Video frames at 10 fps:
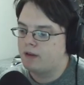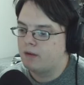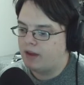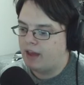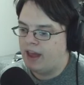
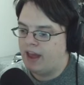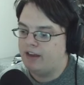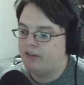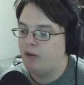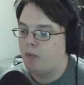And
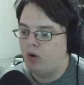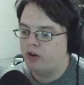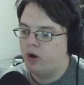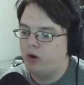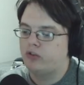if someone
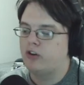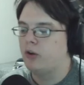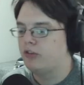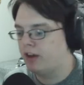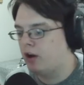goes,
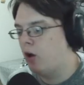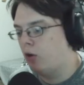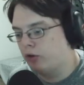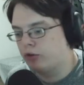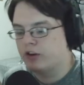it's like, oh,
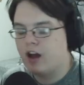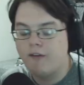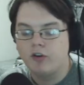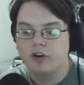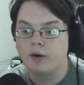those are
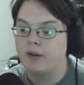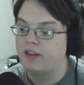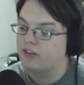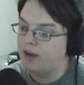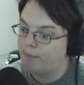covered.
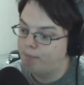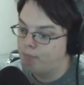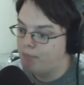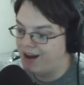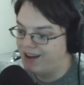It's like,
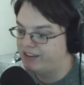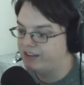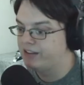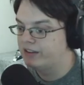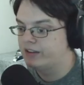
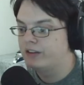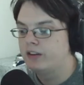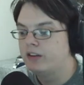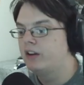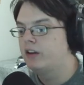but,
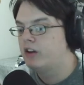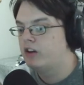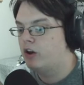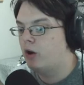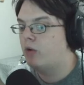
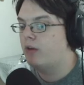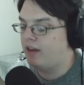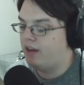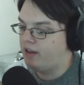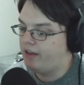
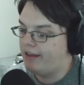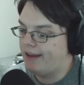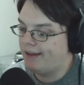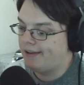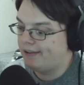
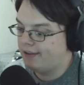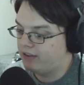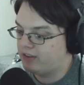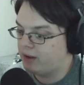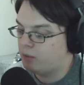
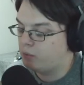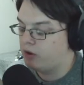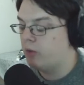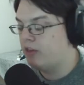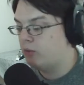it's like,
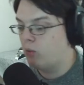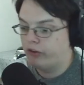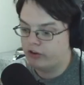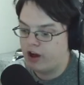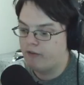these
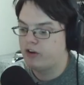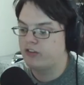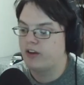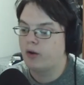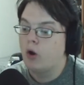ones are covered.
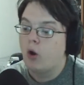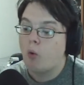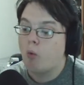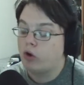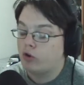It's like,
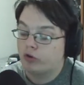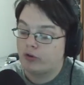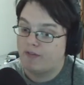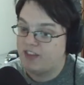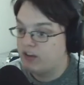well, you also
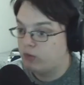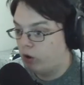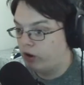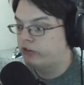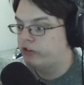have these
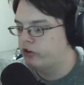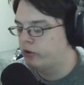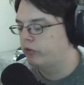ones too.